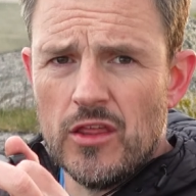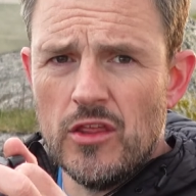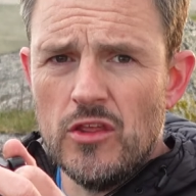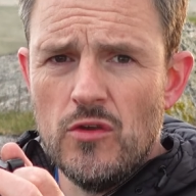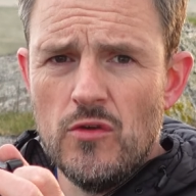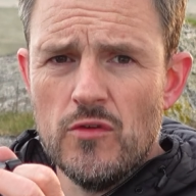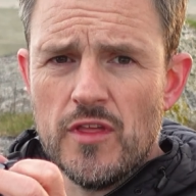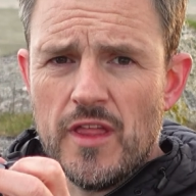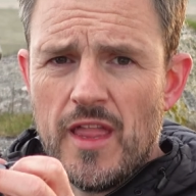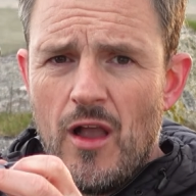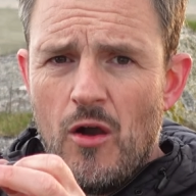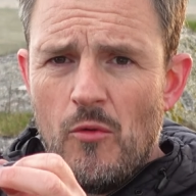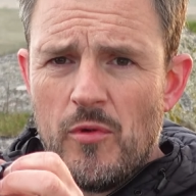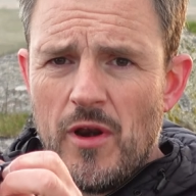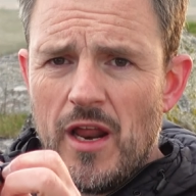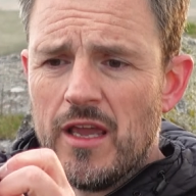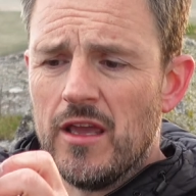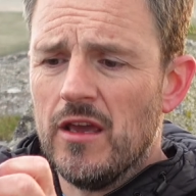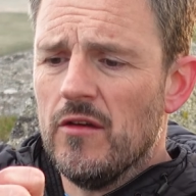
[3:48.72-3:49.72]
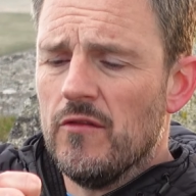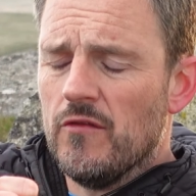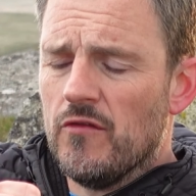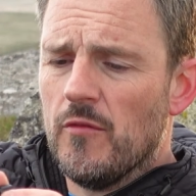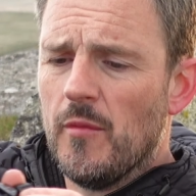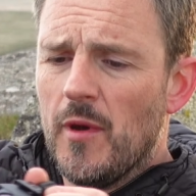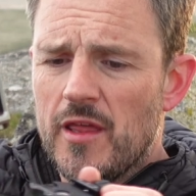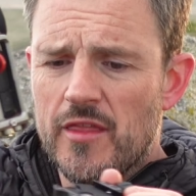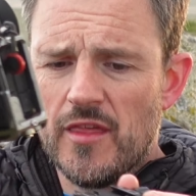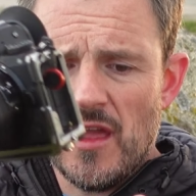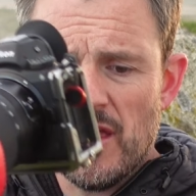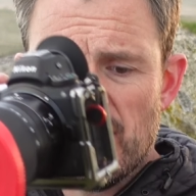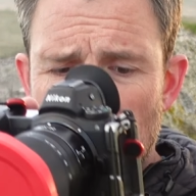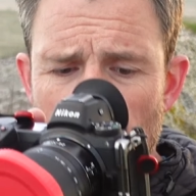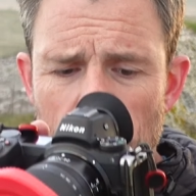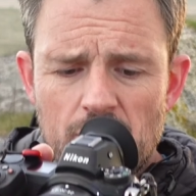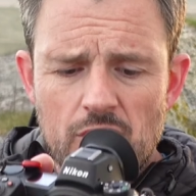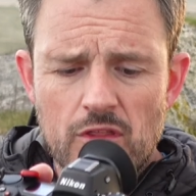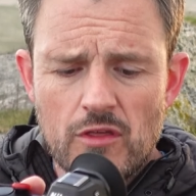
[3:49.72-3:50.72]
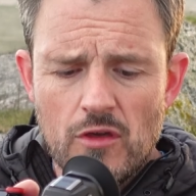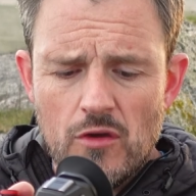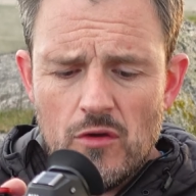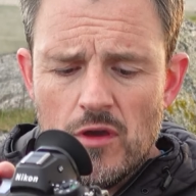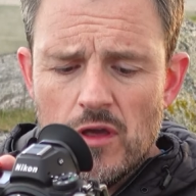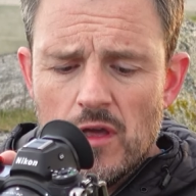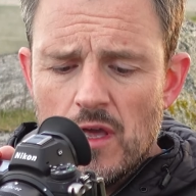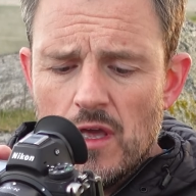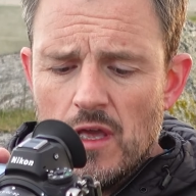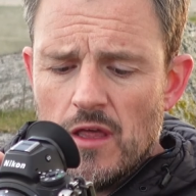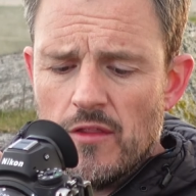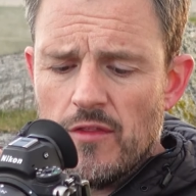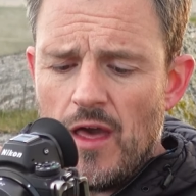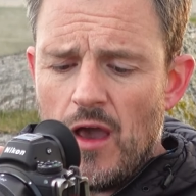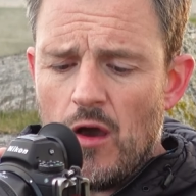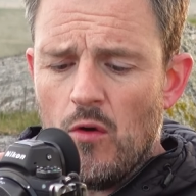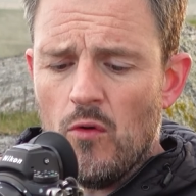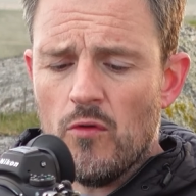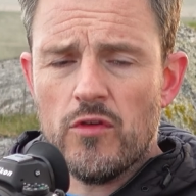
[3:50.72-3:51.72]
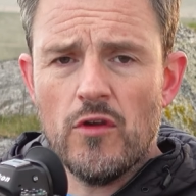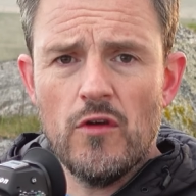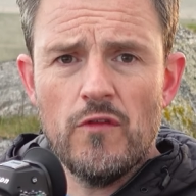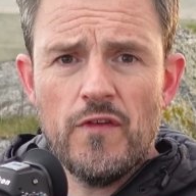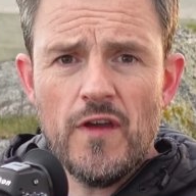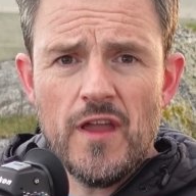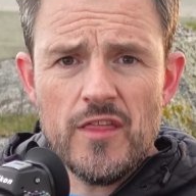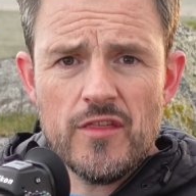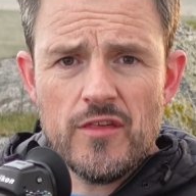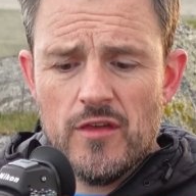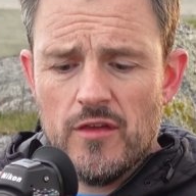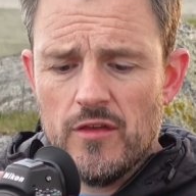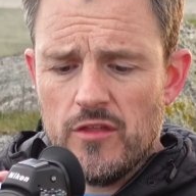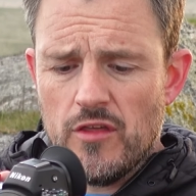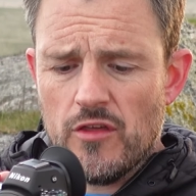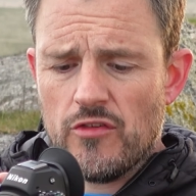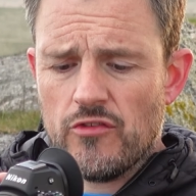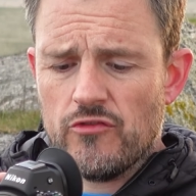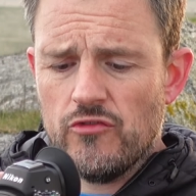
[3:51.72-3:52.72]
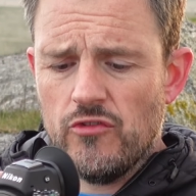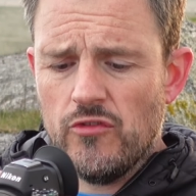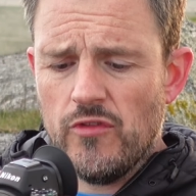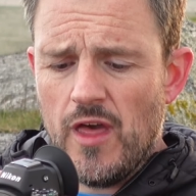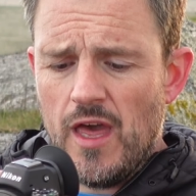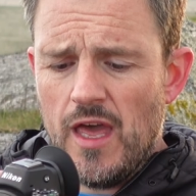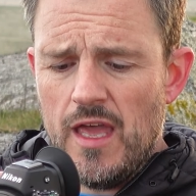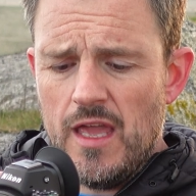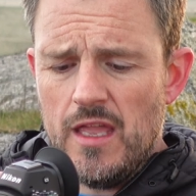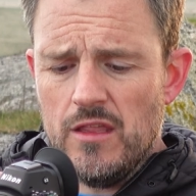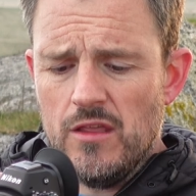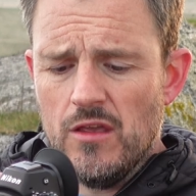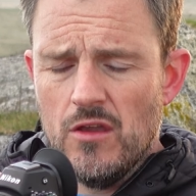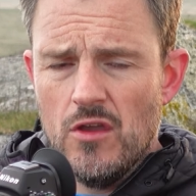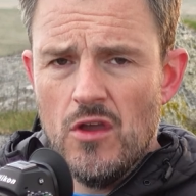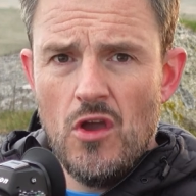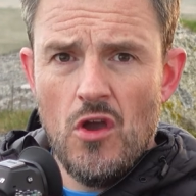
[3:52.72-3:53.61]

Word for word: to use an L bracket for my Z7, so that also fits. Just screw that in.